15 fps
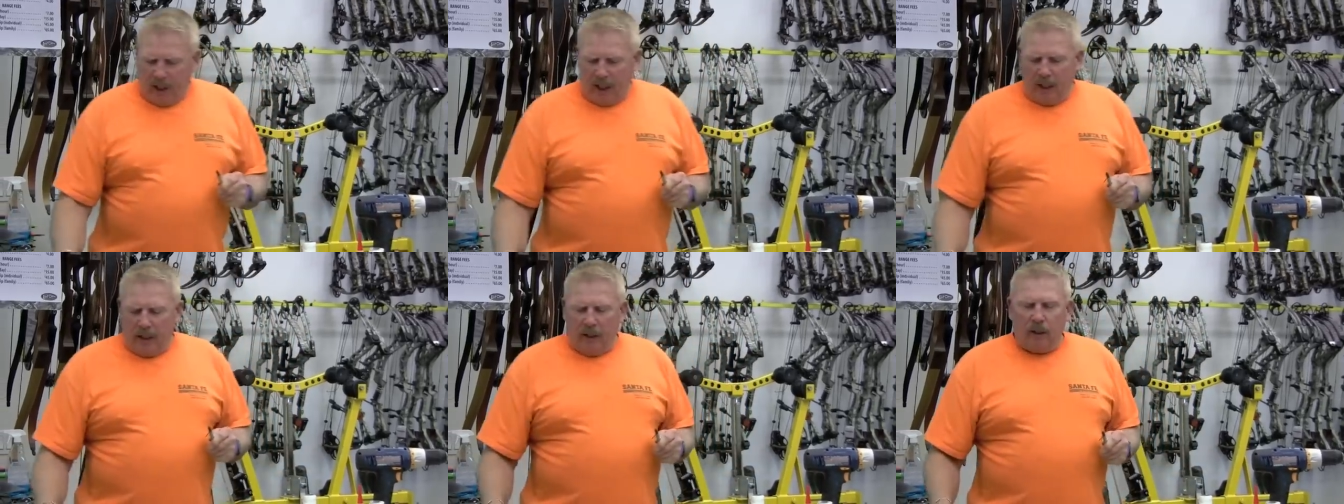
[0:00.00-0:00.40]

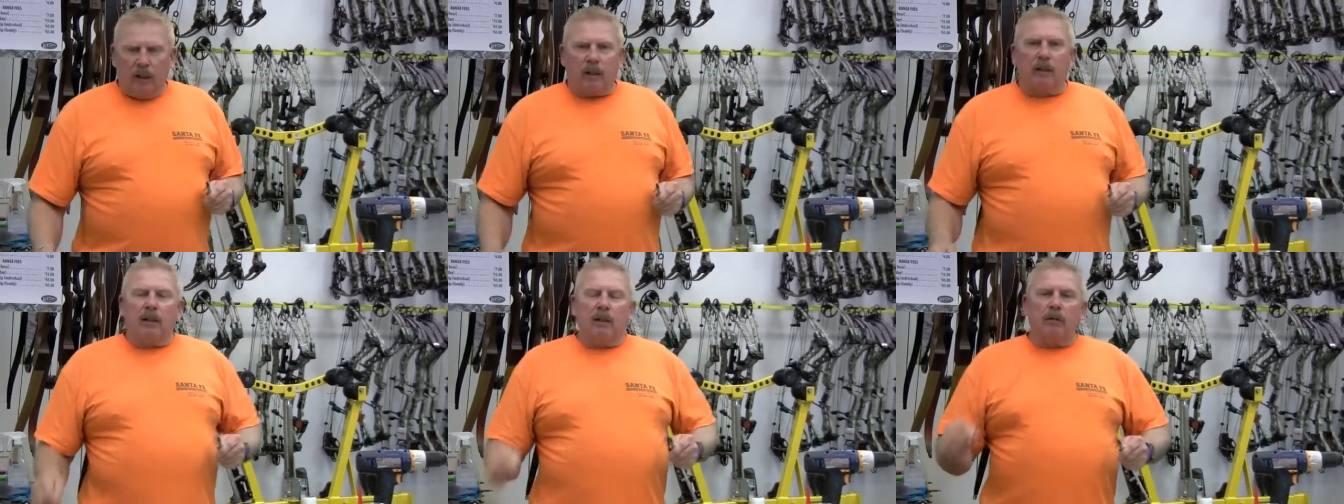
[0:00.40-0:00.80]
I've
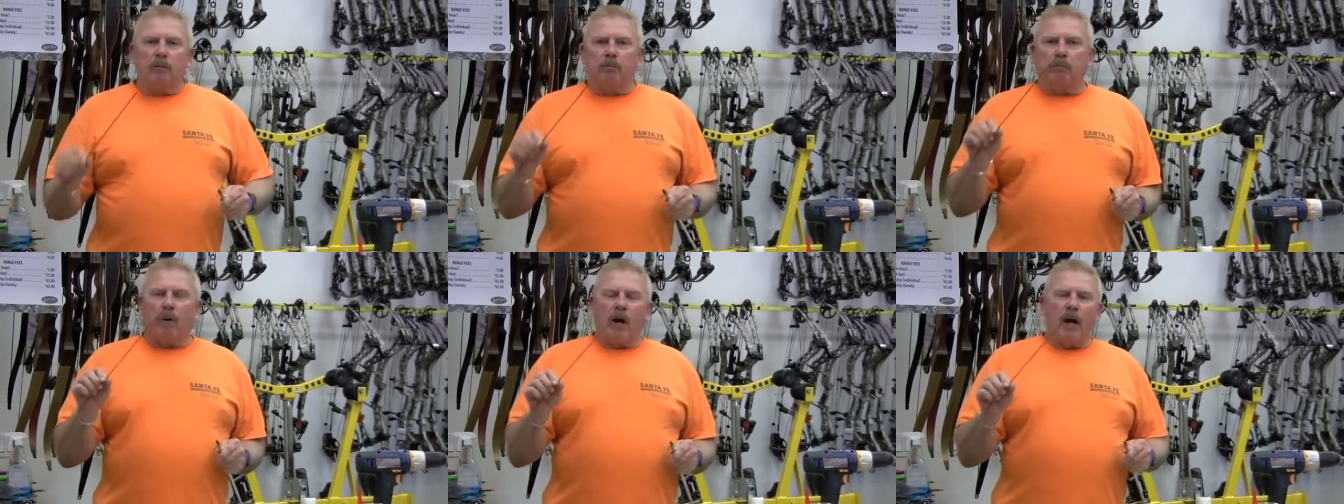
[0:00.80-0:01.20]
taken
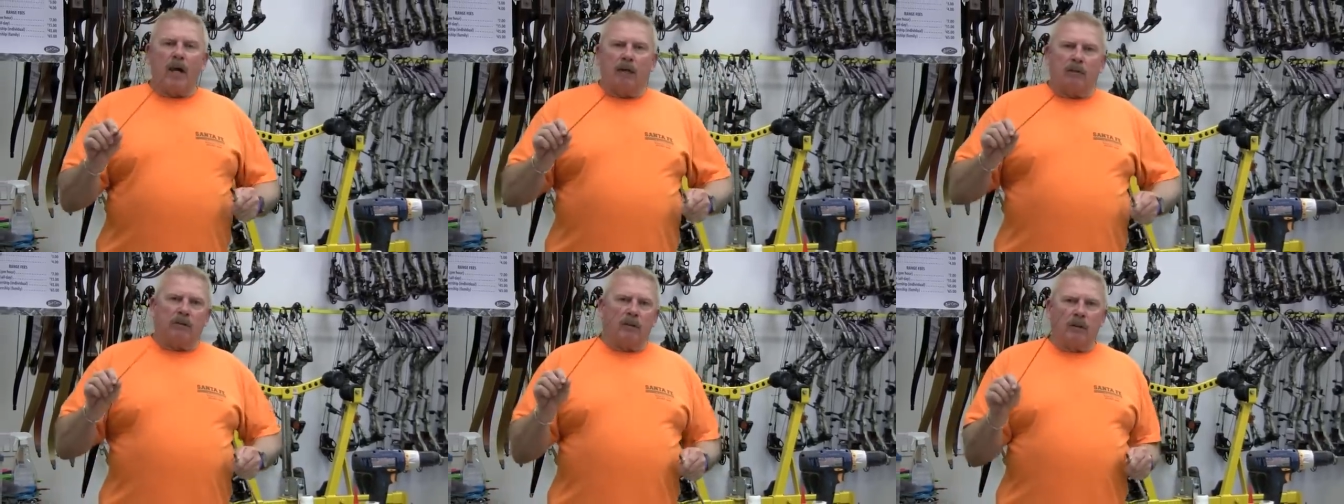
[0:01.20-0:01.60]
a
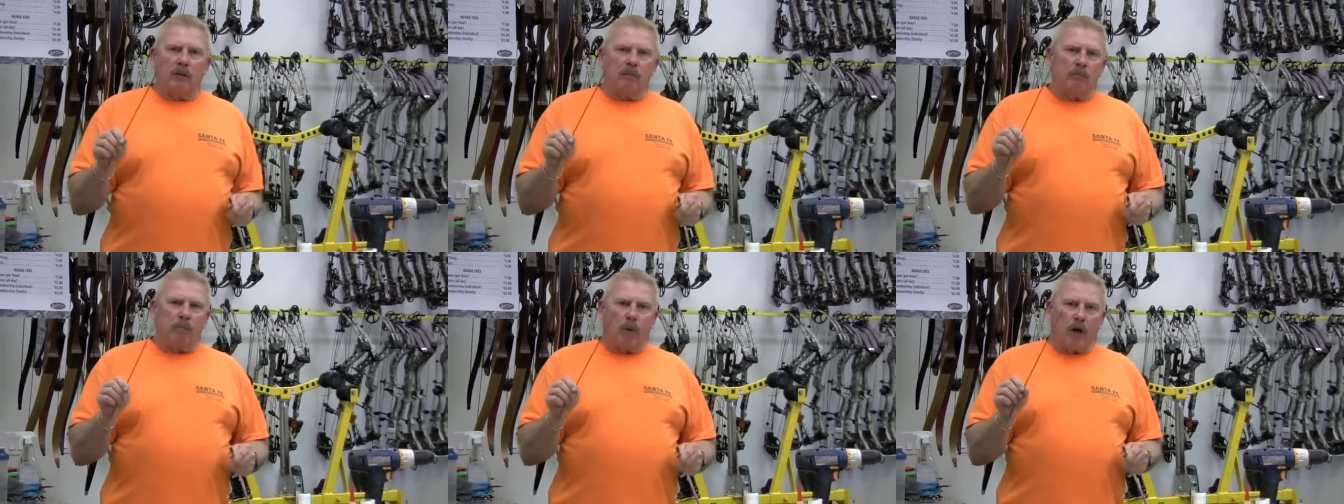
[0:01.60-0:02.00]

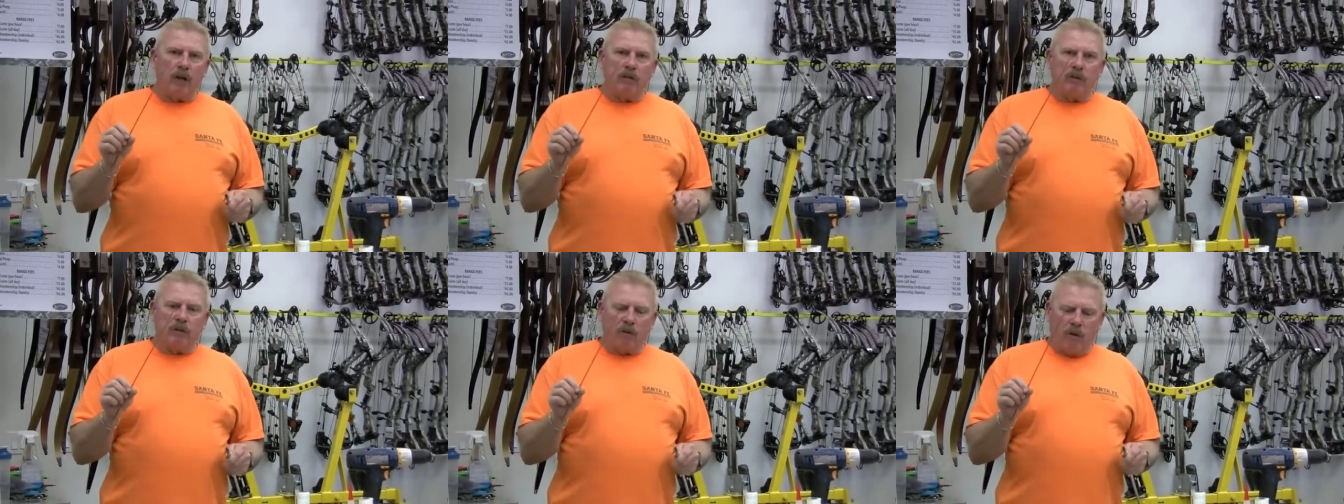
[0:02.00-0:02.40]
brass
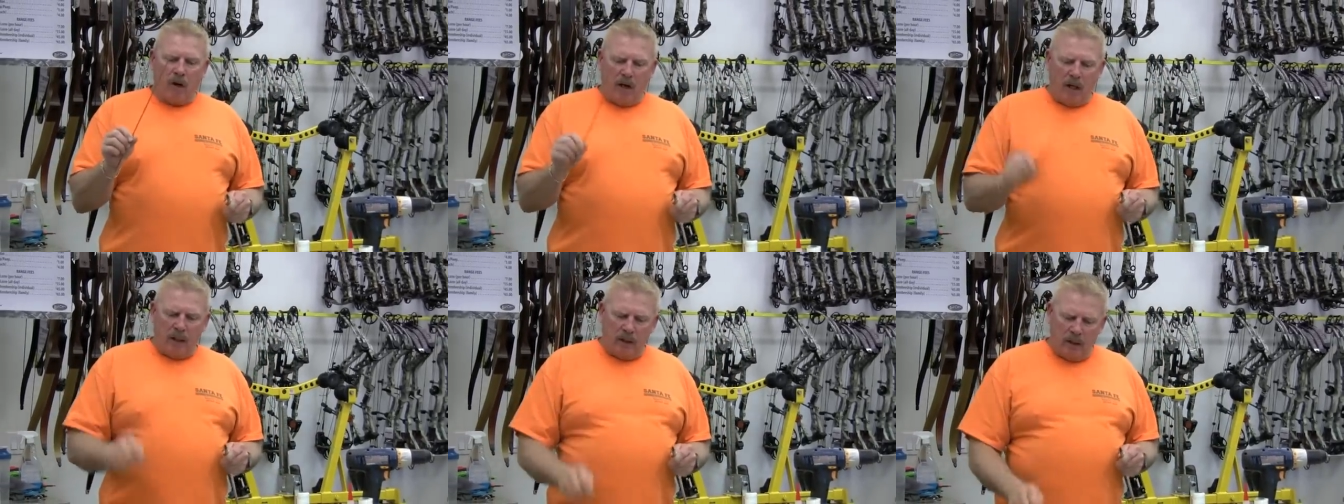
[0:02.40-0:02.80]

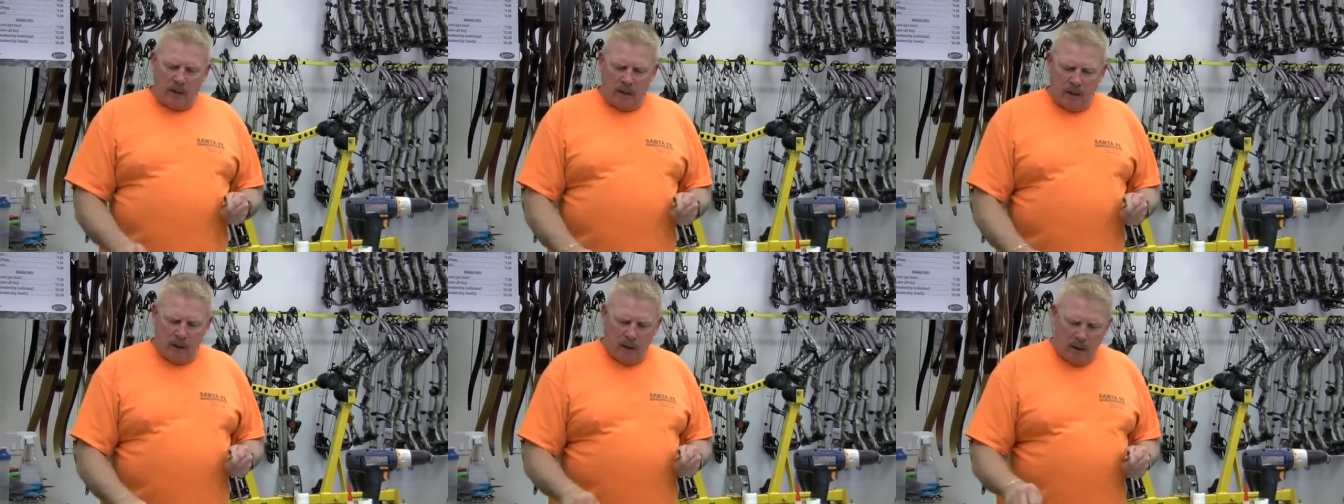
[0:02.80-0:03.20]
brazen
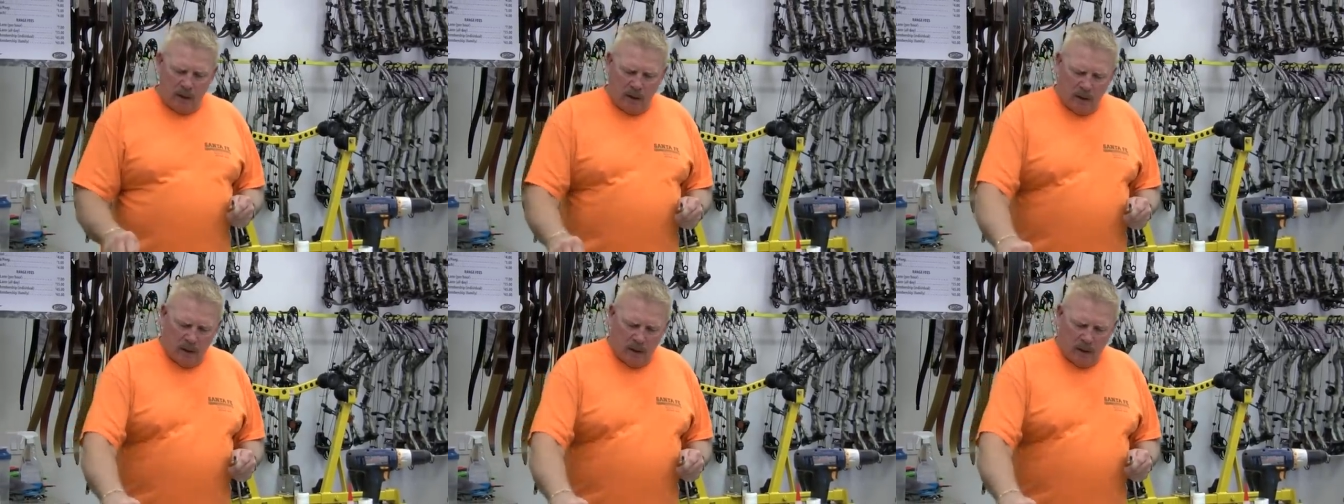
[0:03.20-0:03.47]
rod